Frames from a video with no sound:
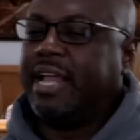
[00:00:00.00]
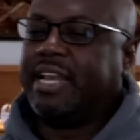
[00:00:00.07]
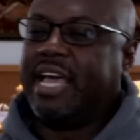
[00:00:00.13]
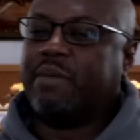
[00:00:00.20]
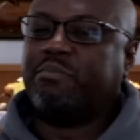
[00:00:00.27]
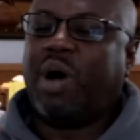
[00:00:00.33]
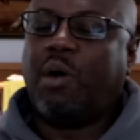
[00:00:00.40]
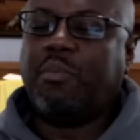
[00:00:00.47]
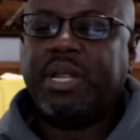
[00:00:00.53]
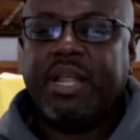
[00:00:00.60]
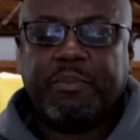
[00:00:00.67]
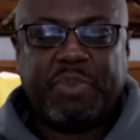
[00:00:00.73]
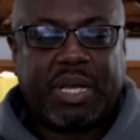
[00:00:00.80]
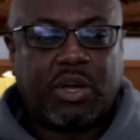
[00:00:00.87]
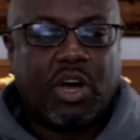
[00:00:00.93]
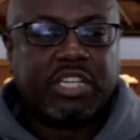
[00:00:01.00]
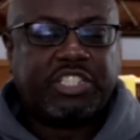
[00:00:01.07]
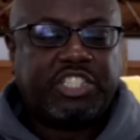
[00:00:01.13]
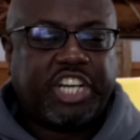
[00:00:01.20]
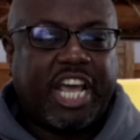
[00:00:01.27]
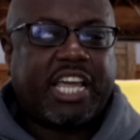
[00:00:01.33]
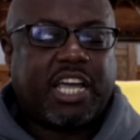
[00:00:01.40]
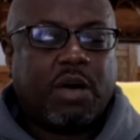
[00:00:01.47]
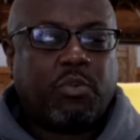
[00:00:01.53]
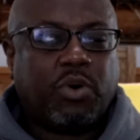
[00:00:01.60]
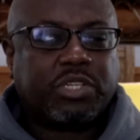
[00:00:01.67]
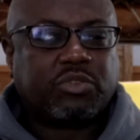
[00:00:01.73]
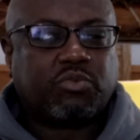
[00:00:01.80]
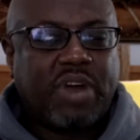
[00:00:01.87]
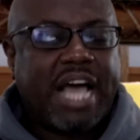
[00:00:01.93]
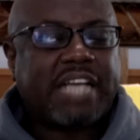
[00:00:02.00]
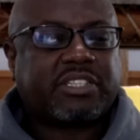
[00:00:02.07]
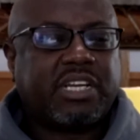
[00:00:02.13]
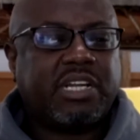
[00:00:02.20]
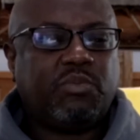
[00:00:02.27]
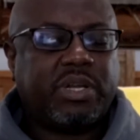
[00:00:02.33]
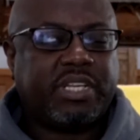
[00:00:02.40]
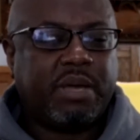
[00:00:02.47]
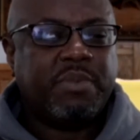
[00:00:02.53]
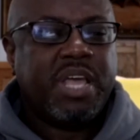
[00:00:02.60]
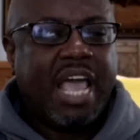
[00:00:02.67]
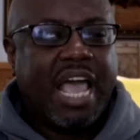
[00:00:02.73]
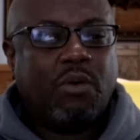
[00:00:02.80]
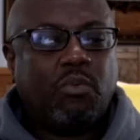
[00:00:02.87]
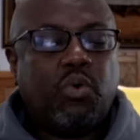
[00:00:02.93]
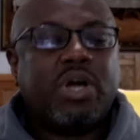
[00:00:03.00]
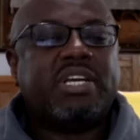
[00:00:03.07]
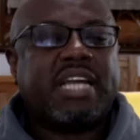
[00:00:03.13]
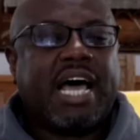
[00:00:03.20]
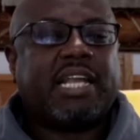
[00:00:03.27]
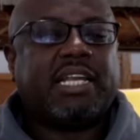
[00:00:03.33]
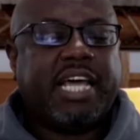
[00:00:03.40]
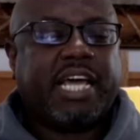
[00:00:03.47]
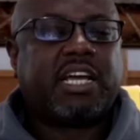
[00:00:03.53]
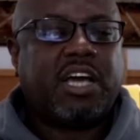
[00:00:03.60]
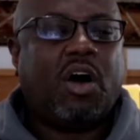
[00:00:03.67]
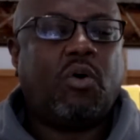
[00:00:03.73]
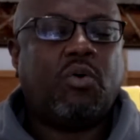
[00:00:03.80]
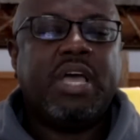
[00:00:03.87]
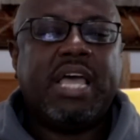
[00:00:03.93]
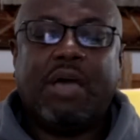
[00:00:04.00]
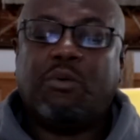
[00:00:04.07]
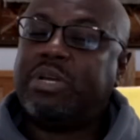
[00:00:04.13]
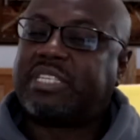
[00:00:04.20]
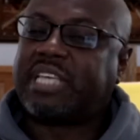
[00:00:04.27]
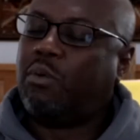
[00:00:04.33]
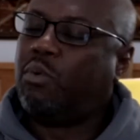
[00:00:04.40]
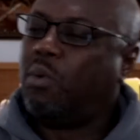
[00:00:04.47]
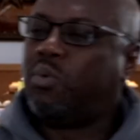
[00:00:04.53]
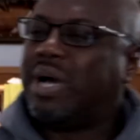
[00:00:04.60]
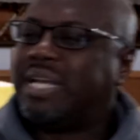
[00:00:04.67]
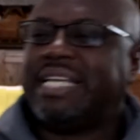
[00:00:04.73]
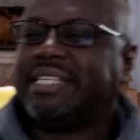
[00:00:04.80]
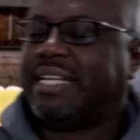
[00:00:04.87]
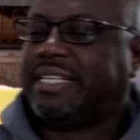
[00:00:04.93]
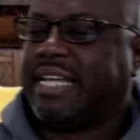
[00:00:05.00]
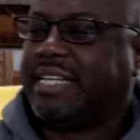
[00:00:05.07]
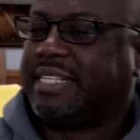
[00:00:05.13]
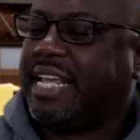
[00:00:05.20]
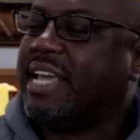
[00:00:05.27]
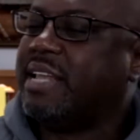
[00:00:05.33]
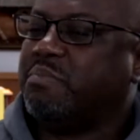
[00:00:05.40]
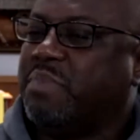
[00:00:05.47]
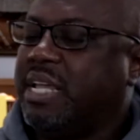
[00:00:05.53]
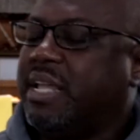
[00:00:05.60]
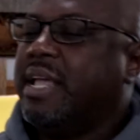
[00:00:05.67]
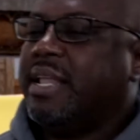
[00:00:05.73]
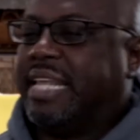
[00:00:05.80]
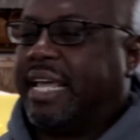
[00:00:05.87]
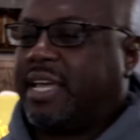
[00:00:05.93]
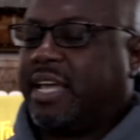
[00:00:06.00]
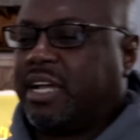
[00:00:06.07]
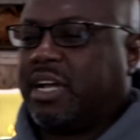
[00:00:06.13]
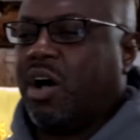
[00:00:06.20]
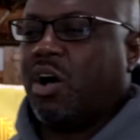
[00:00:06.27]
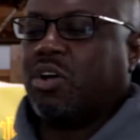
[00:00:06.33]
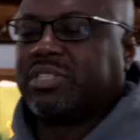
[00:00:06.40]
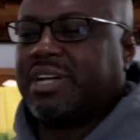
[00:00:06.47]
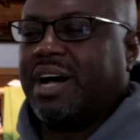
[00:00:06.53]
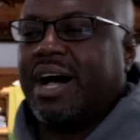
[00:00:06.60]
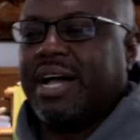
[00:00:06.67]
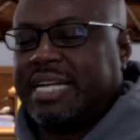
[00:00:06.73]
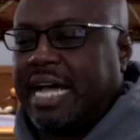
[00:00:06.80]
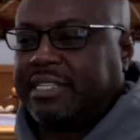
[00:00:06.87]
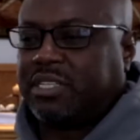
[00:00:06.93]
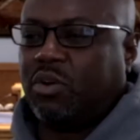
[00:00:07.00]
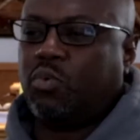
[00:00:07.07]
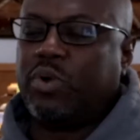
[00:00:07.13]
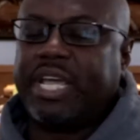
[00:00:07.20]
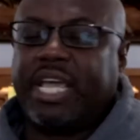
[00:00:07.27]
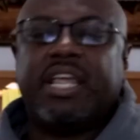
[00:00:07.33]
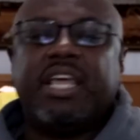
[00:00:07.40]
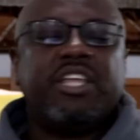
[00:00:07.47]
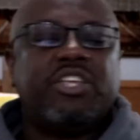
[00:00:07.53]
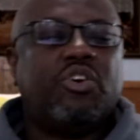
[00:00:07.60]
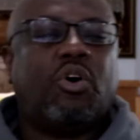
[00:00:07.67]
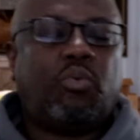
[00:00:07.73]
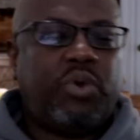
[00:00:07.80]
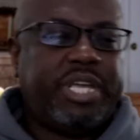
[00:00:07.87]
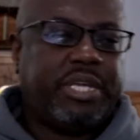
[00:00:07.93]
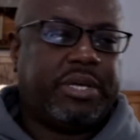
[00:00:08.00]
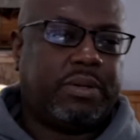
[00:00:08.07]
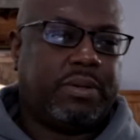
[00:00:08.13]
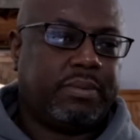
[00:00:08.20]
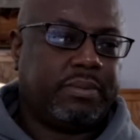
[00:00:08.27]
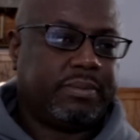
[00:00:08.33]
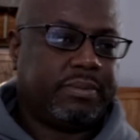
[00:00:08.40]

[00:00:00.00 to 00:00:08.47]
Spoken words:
in that moment because Jacob was wrestling with him and would not let go. And we say, well, what is it that's in me that could cause God not to win? Your will.